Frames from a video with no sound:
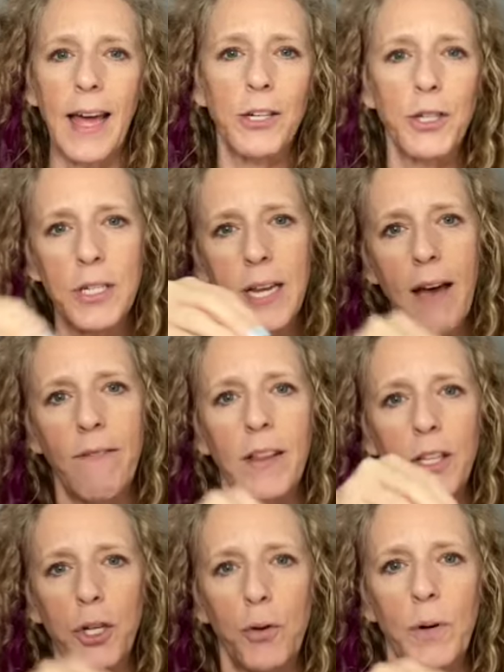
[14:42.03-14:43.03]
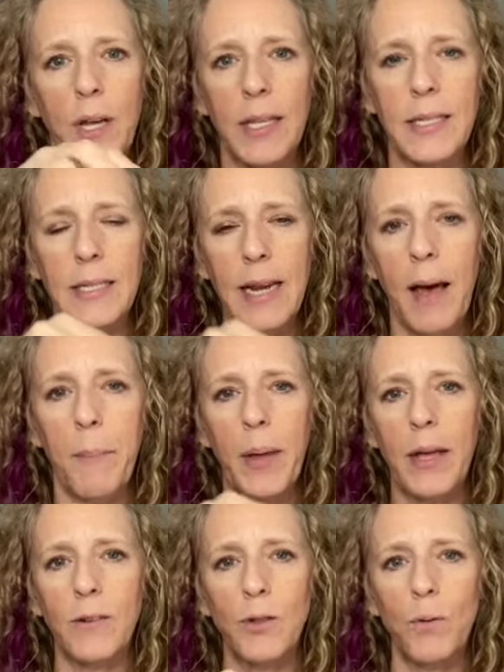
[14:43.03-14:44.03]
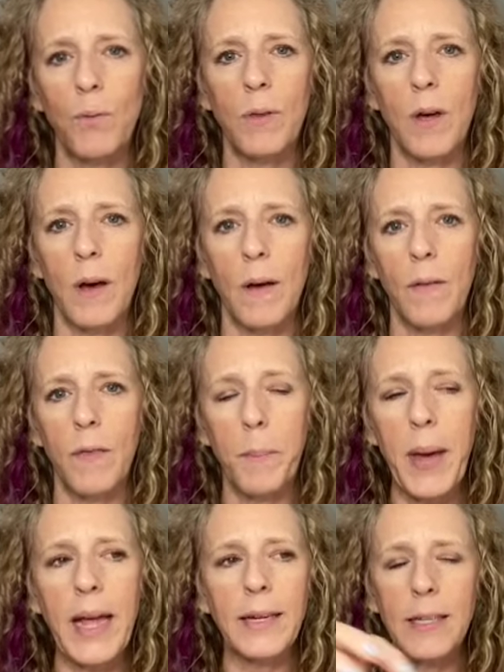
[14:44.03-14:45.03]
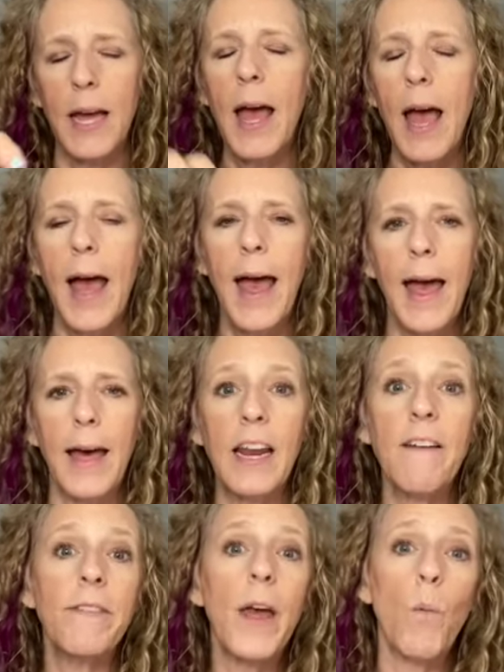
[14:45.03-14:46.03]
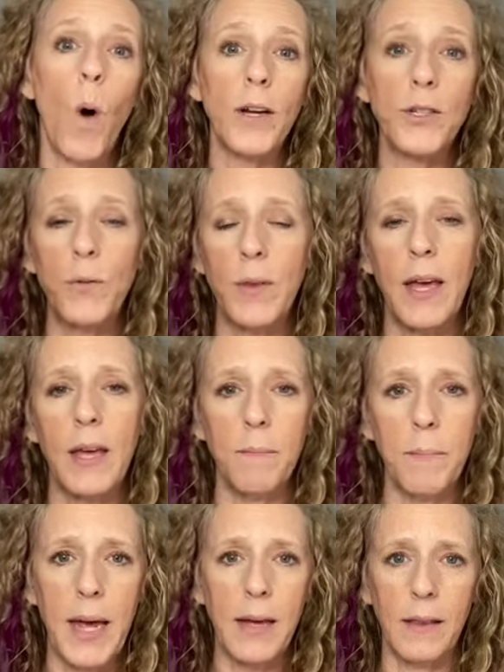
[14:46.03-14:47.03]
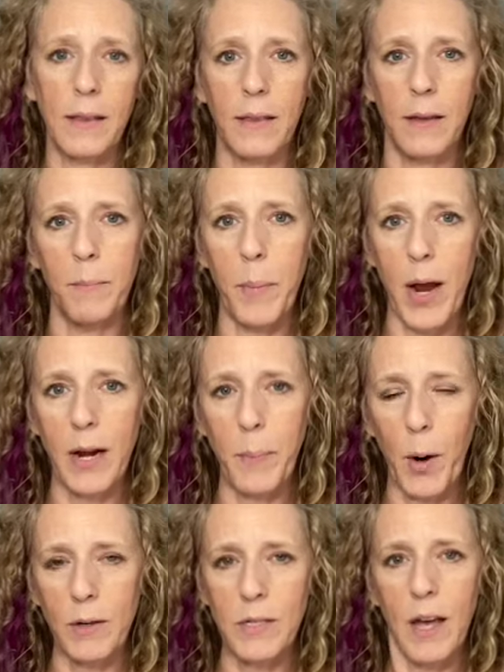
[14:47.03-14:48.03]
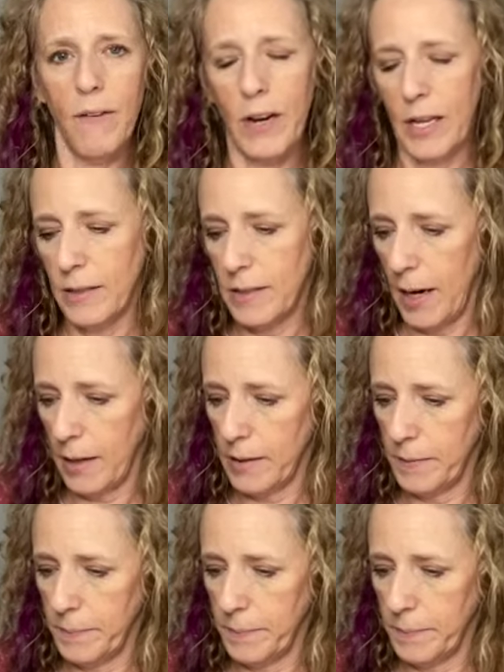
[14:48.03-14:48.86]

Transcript: And just having the children can stamp into the paint, and if they want to, they can make the body parts of an insect.